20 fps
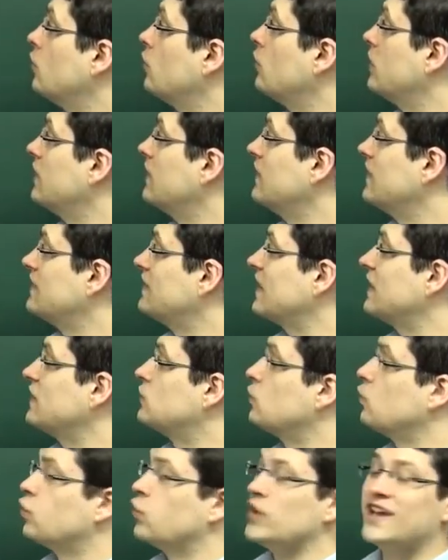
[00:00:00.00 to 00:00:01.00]
In this
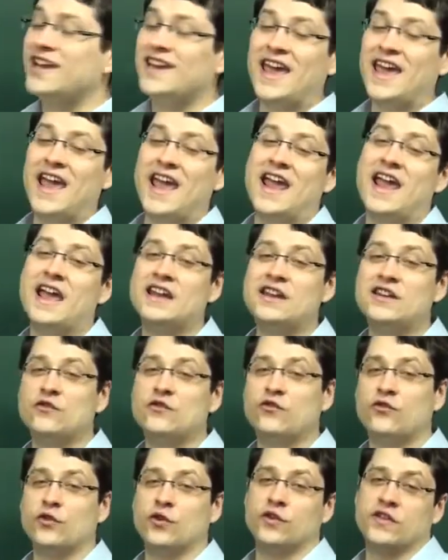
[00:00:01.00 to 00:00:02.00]
case, we can
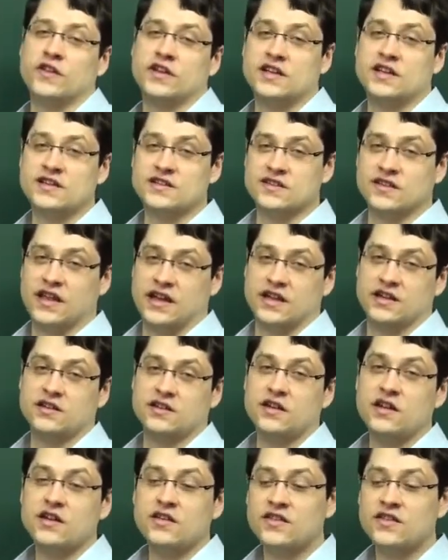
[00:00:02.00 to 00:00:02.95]
infer that he's late.